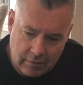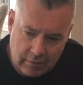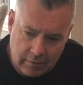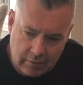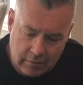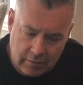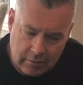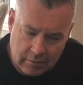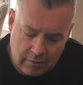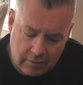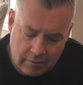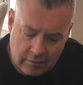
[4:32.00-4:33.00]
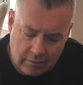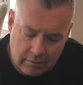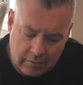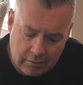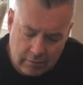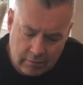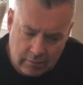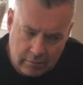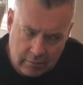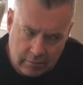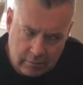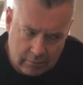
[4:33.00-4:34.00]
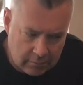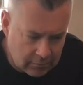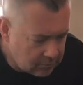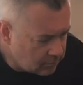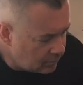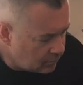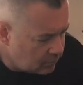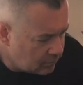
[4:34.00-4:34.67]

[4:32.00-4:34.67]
Nothing is said.